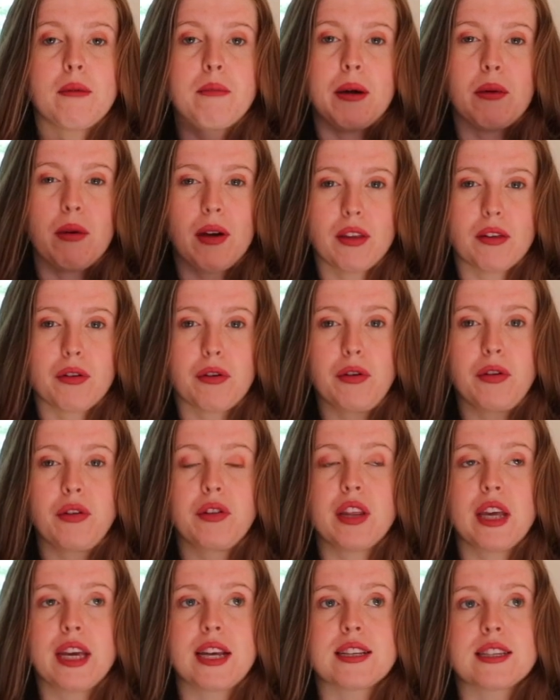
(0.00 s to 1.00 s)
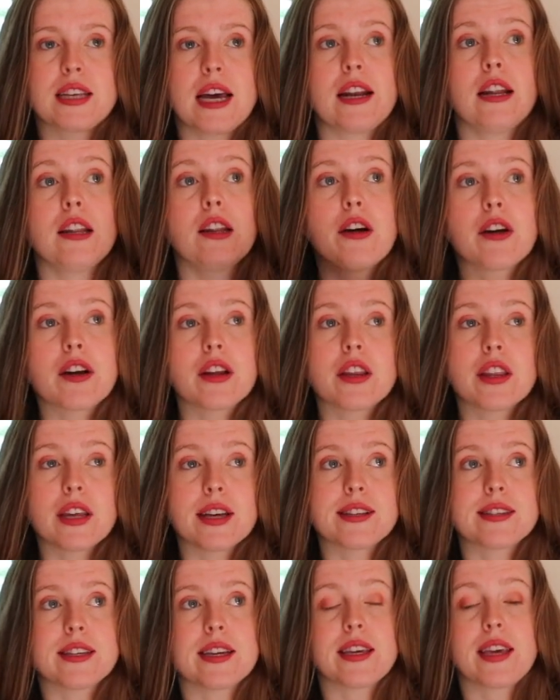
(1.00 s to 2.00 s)
my way through things, and a lot of the
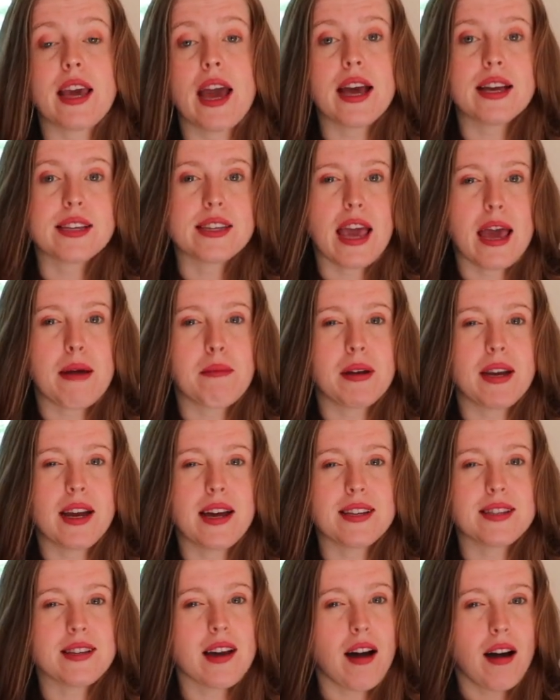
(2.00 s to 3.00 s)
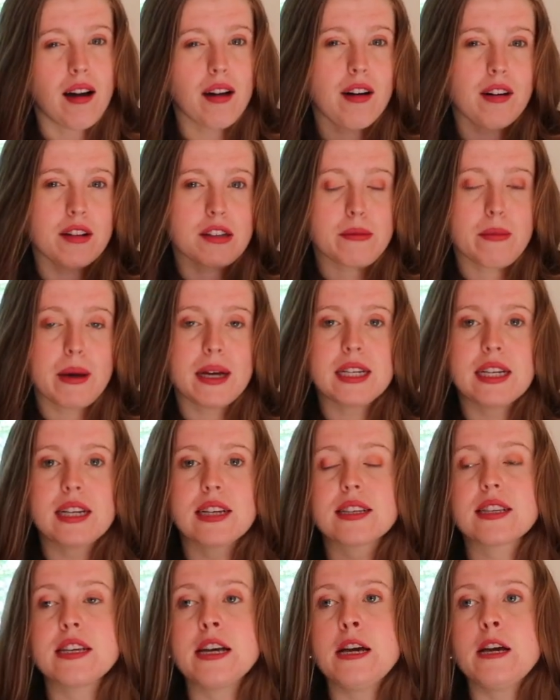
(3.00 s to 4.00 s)
things I get as hand-me-downs are
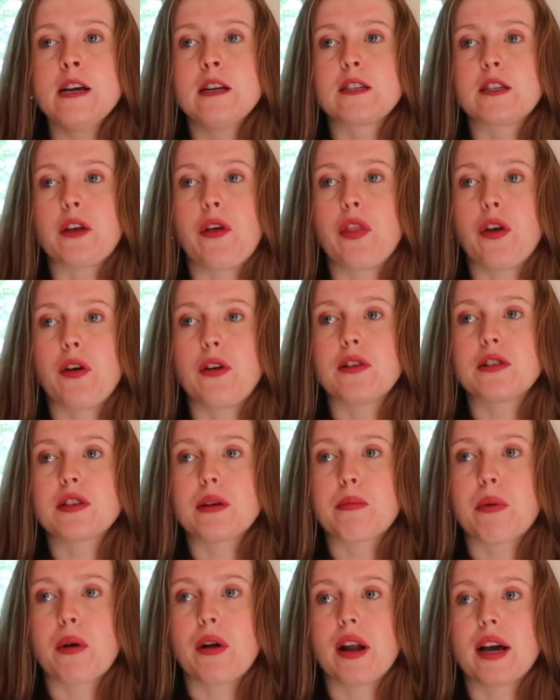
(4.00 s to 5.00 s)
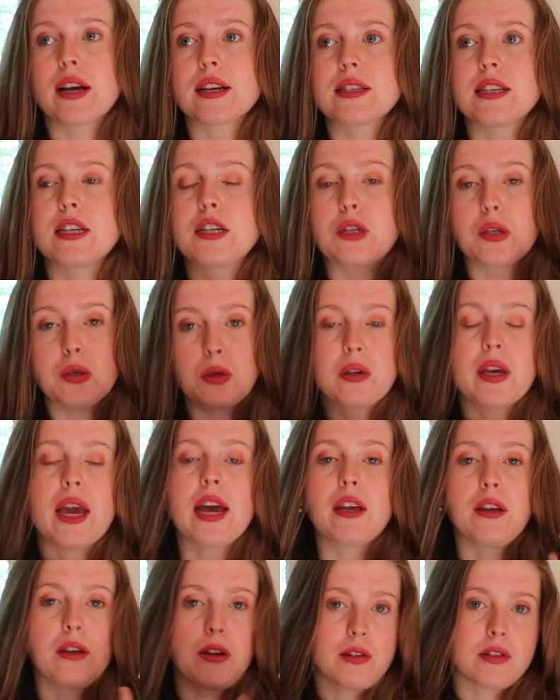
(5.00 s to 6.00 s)
cosmetics, so those are products that do
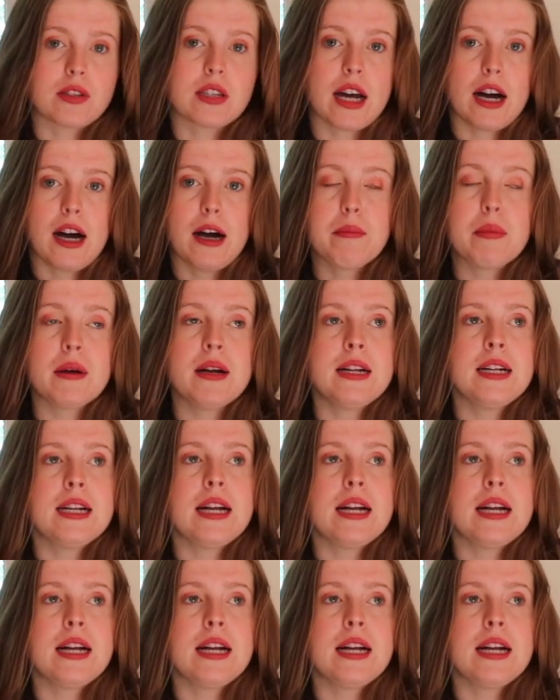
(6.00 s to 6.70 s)
get used up.